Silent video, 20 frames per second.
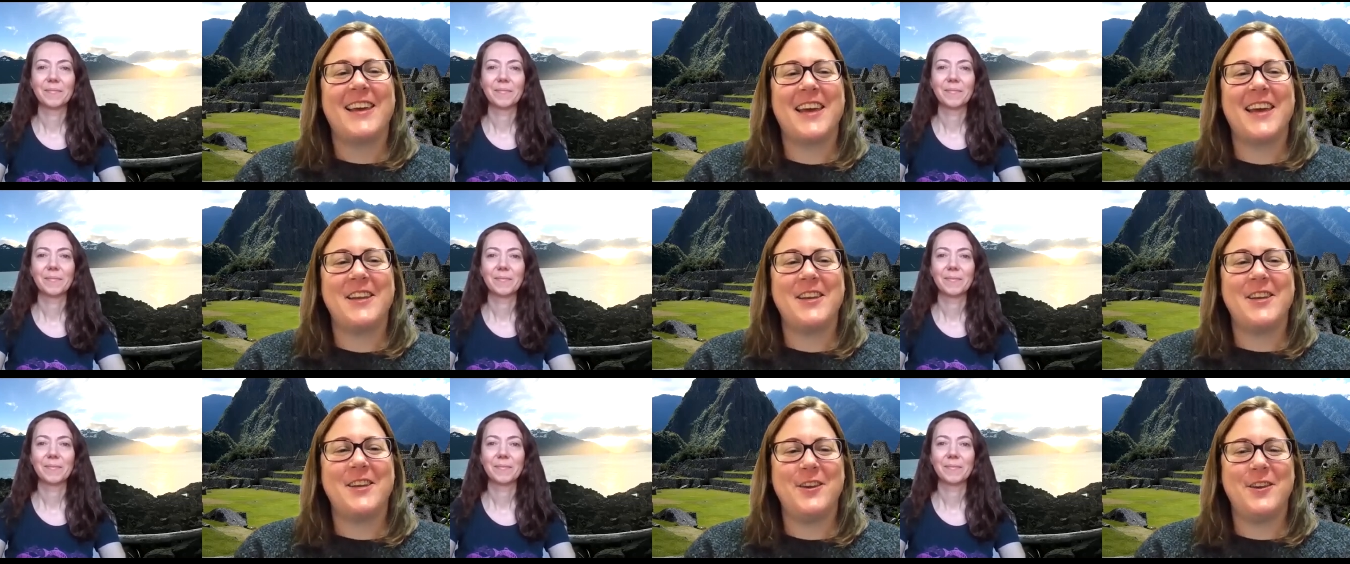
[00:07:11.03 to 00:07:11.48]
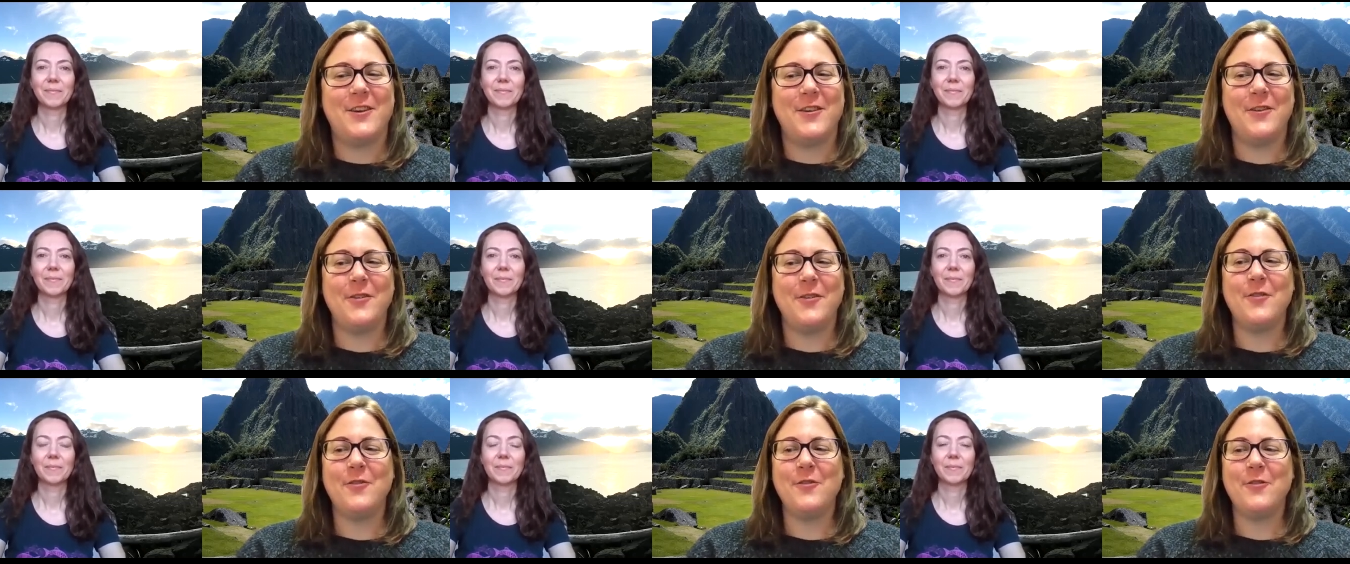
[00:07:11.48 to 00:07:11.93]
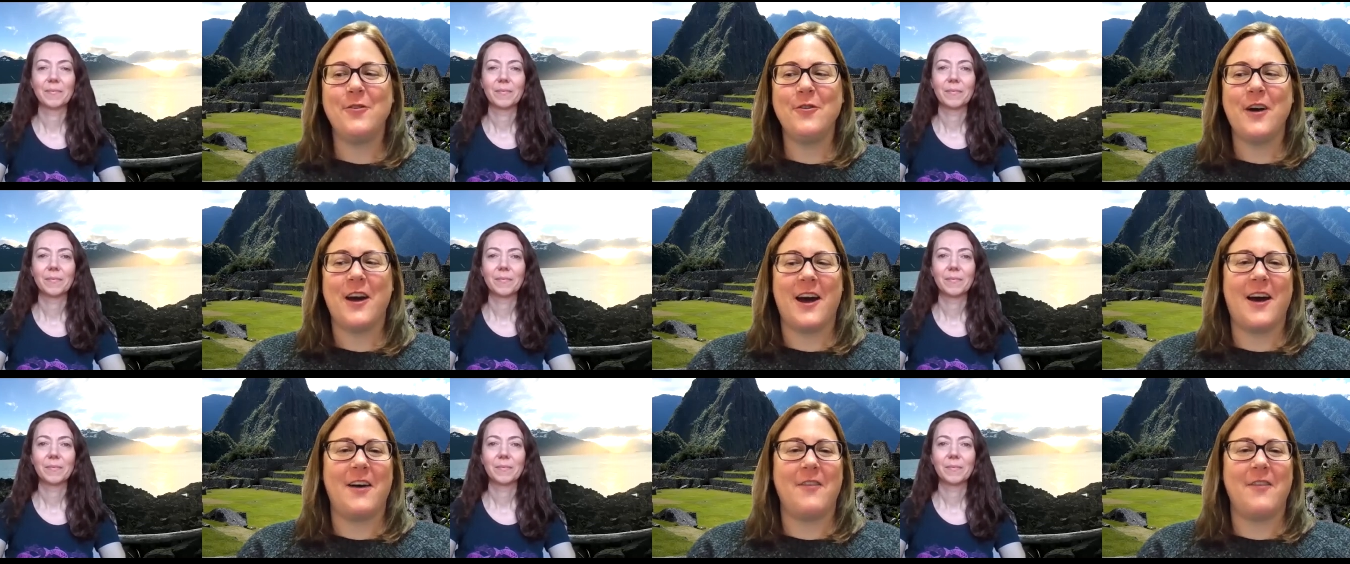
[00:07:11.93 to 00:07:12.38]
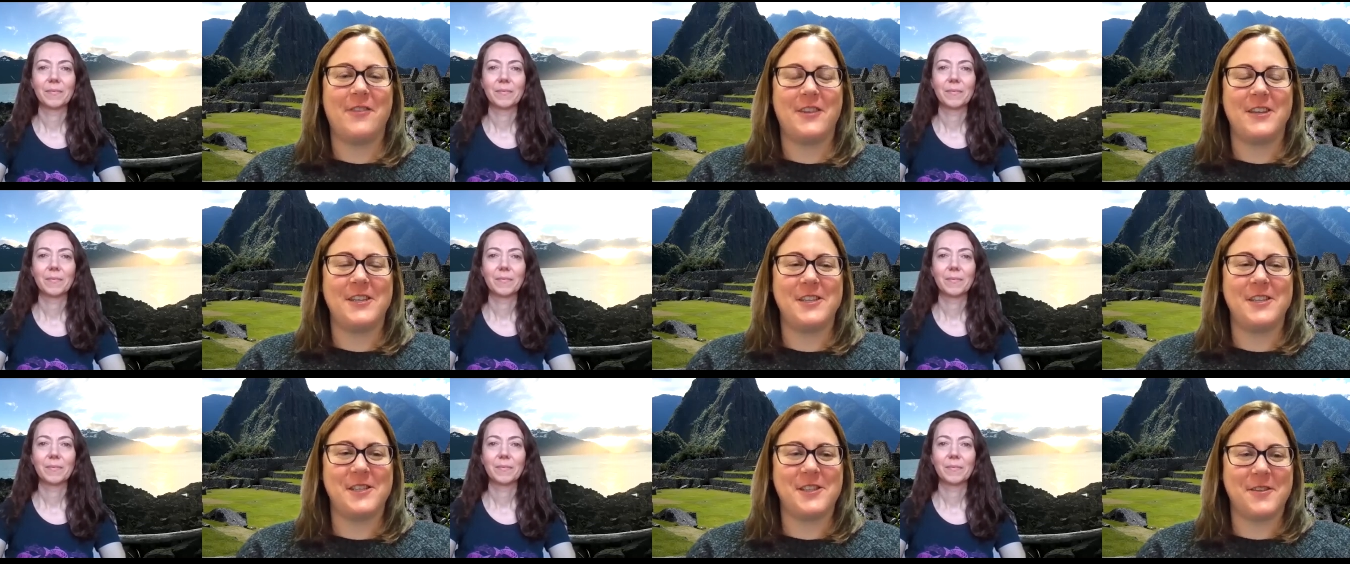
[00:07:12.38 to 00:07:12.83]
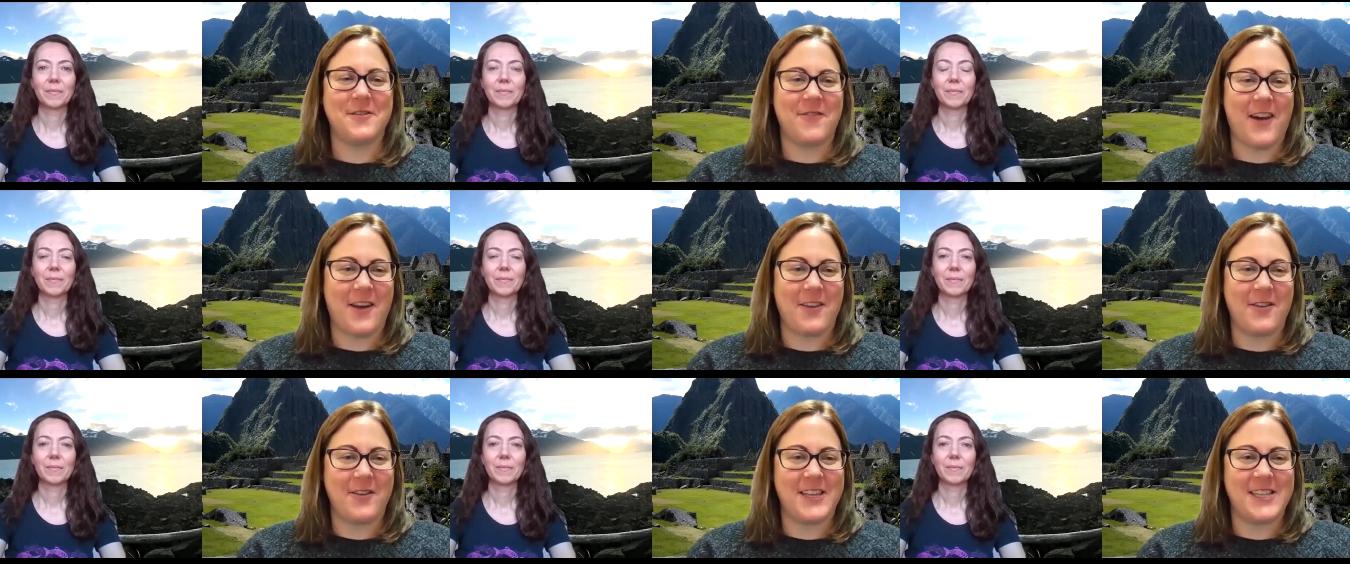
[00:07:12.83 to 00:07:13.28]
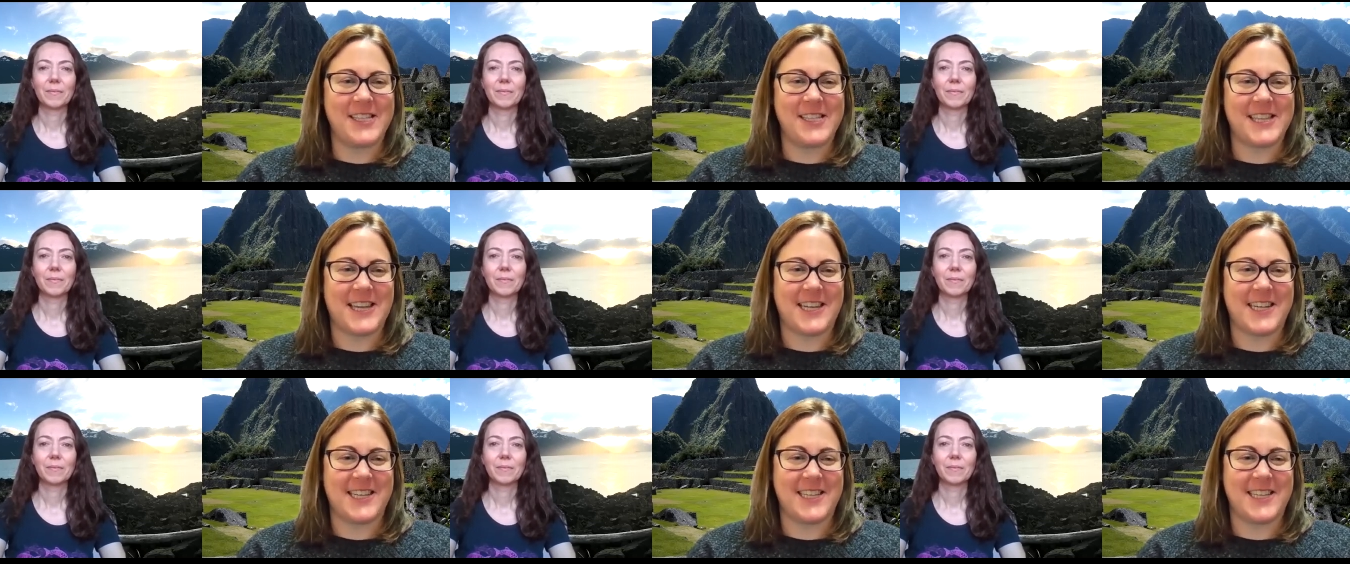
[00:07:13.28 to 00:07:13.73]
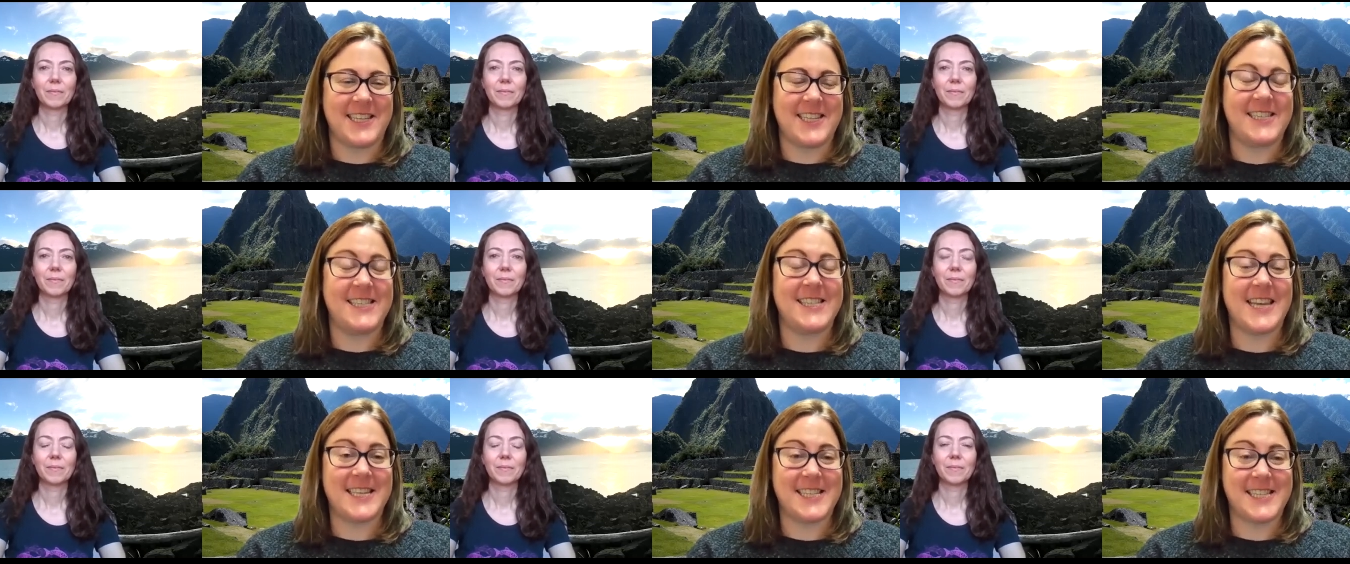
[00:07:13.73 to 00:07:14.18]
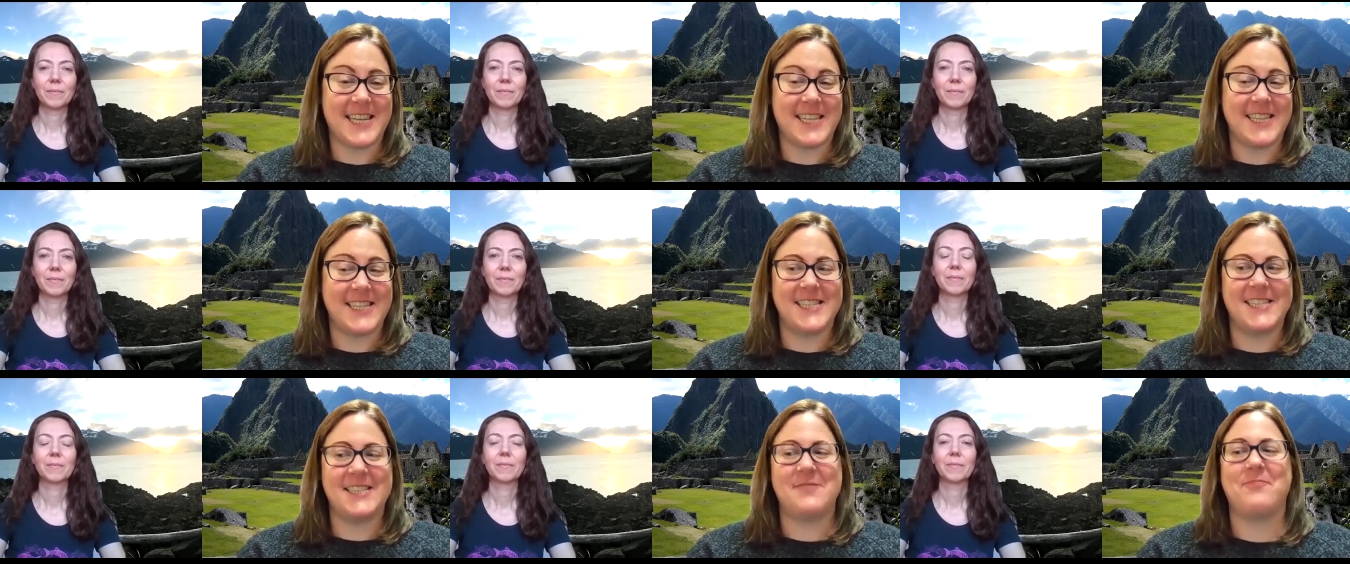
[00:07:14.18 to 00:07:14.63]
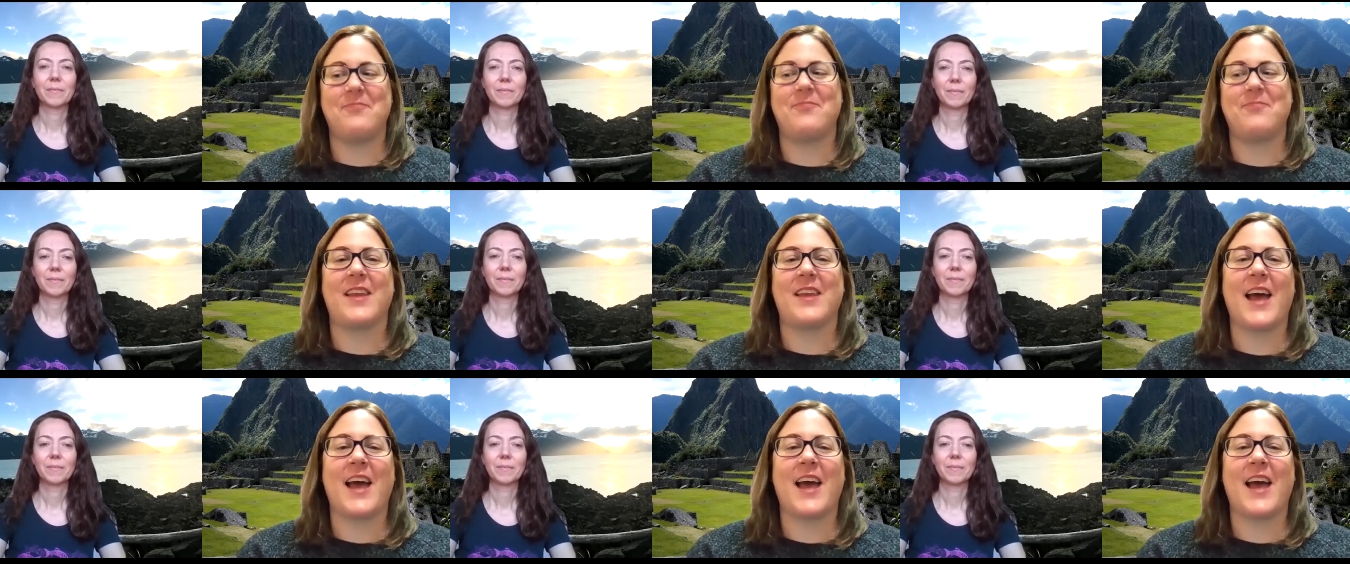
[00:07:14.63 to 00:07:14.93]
Speaker 1: Can you uh, finish the following sentence? sentence?